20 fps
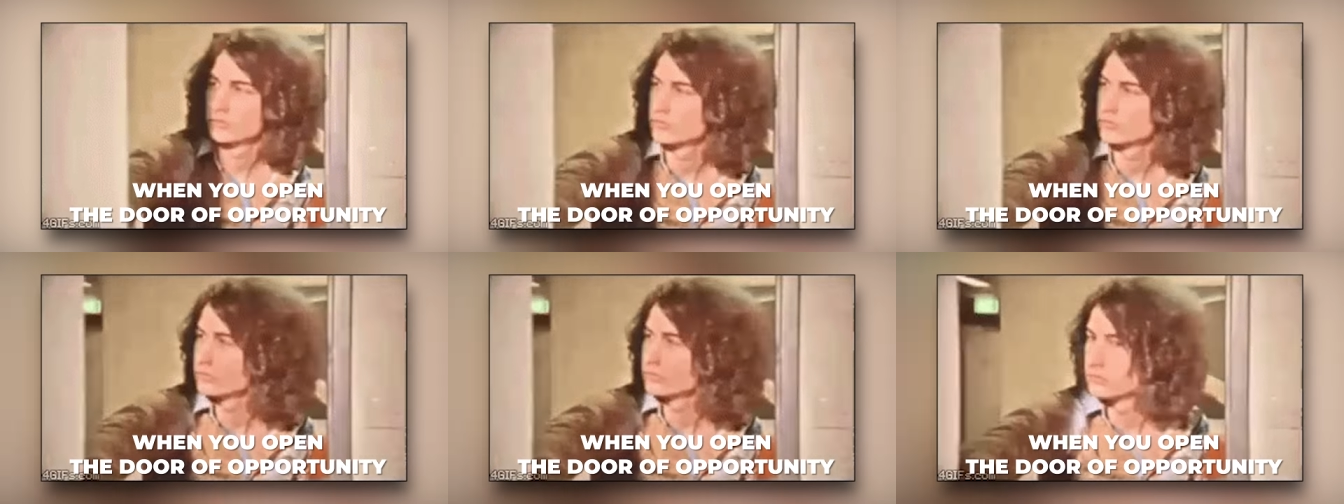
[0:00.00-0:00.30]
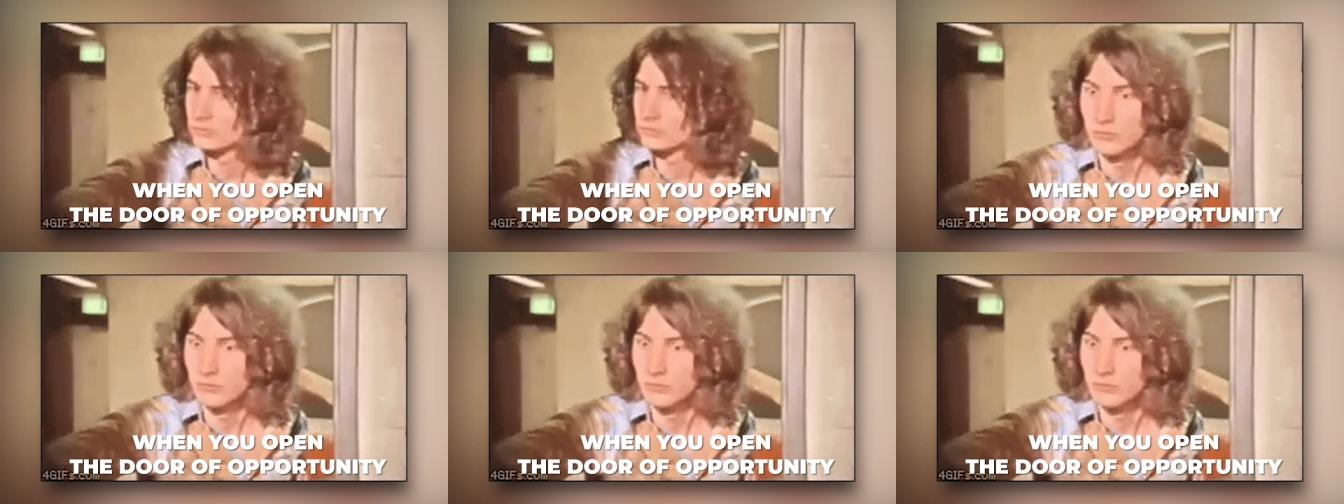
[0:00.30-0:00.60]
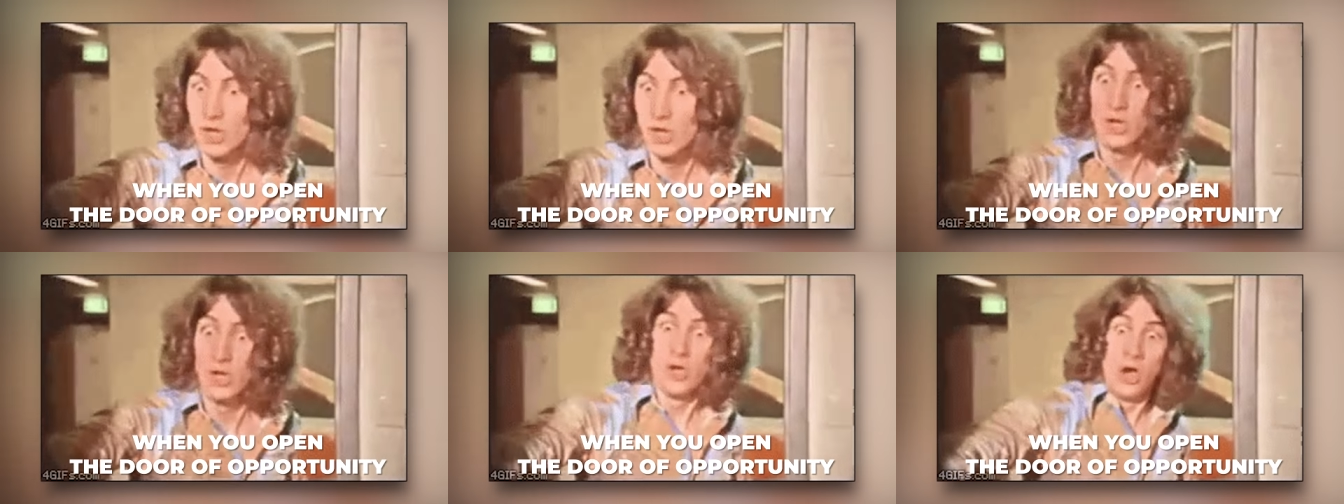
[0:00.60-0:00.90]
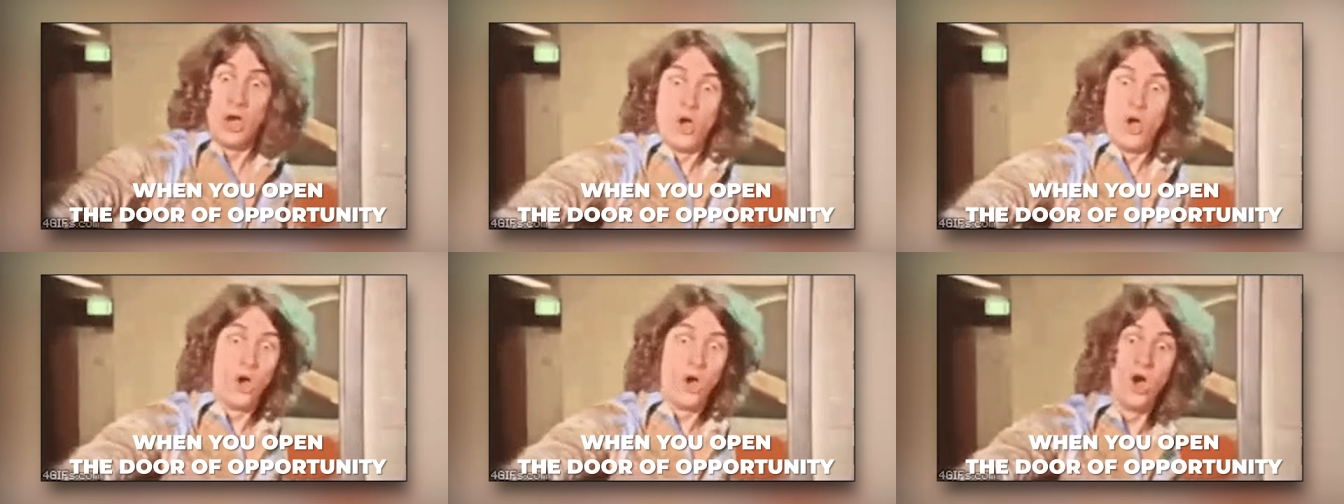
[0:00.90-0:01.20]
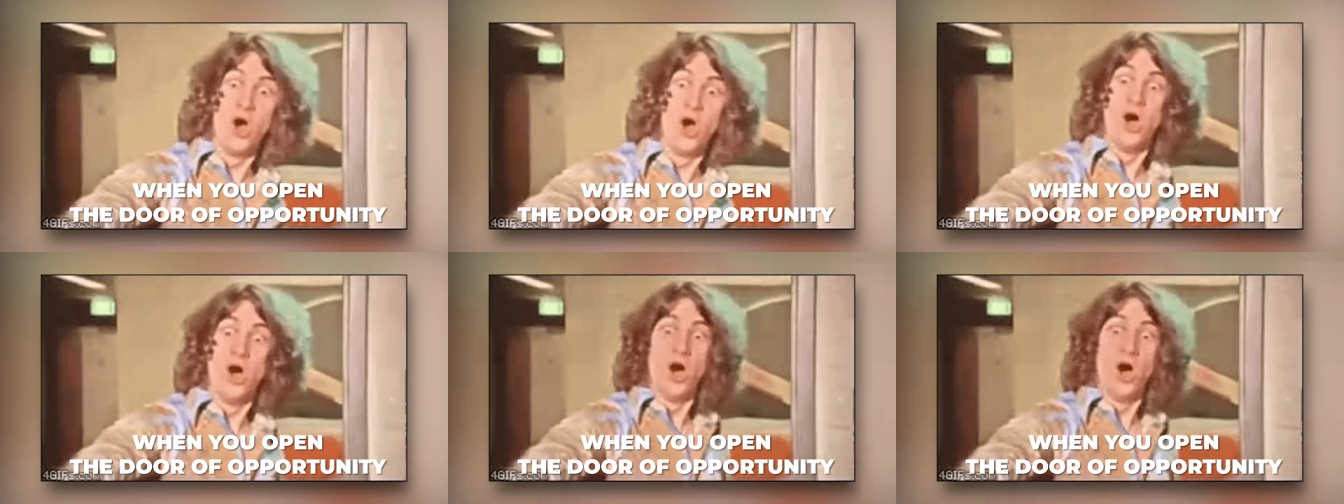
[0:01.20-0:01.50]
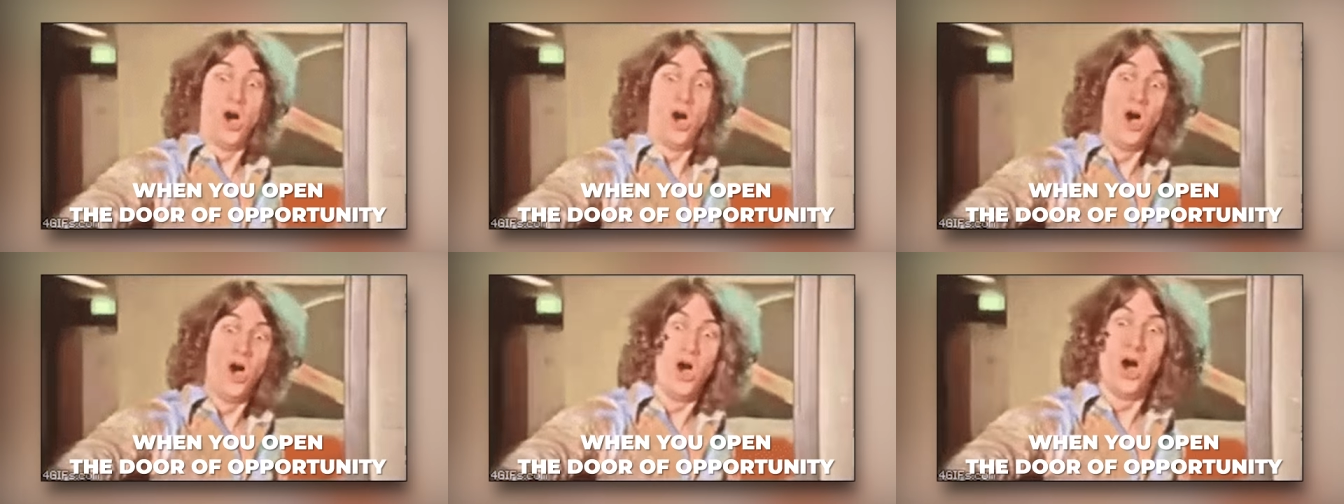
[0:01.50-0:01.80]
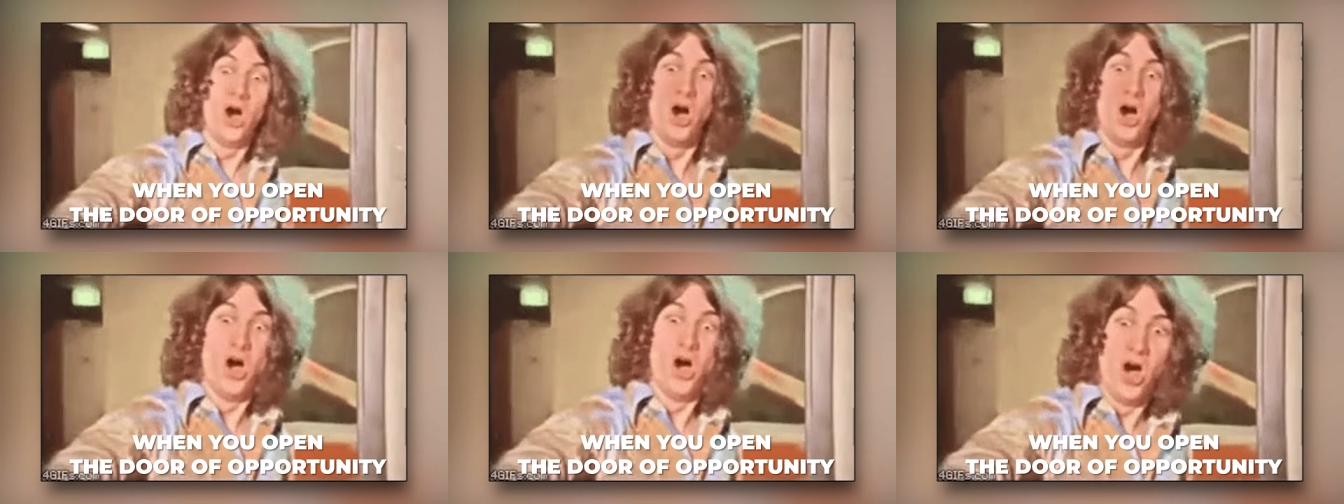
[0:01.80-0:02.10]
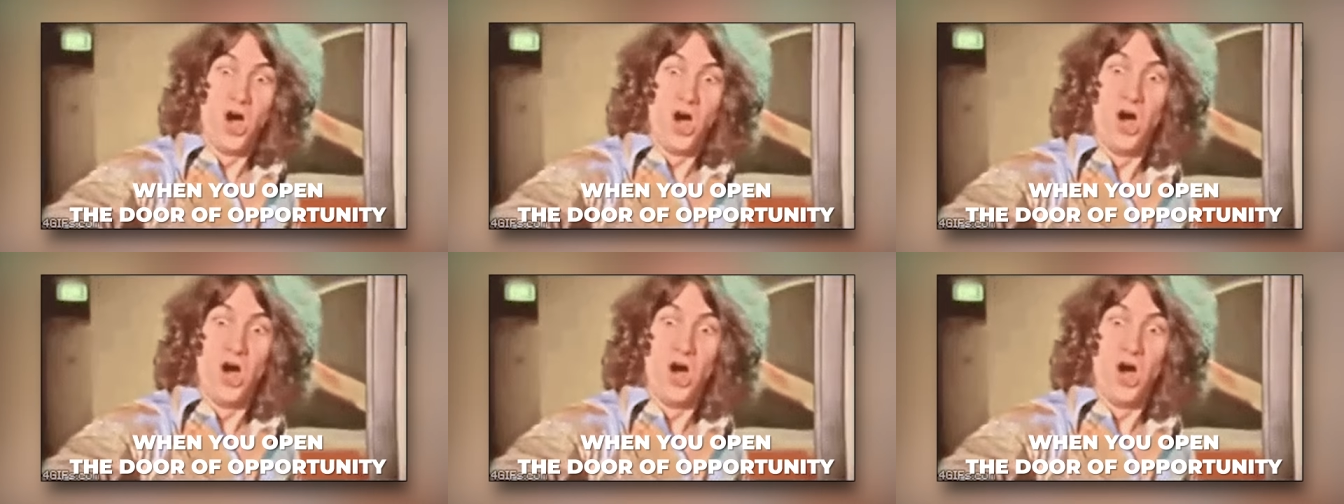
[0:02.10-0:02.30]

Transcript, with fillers: there's lots of easy opportunities to get